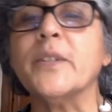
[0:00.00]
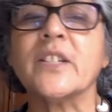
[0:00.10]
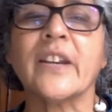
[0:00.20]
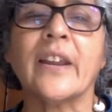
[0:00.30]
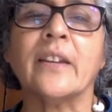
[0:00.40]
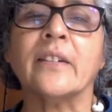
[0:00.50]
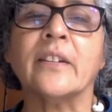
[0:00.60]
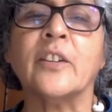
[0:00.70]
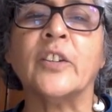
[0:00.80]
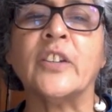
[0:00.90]
described
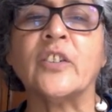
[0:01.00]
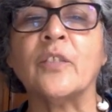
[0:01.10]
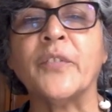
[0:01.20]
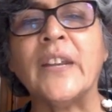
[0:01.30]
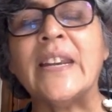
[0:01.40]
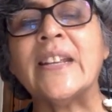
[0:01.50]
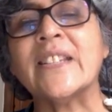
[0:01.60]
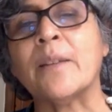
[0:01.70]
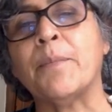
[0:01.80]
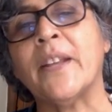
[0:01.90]
your initial
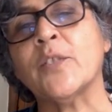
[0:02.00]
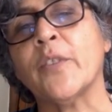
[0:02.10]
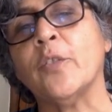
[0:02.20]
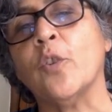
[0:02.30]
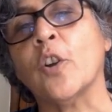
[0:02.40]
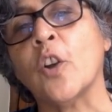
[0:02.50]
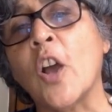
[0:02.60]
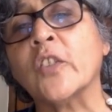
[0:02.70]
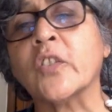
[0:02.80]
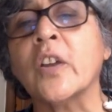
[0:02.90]
feelings and place where you got
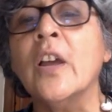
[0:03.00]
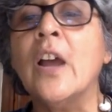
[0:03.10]
lost.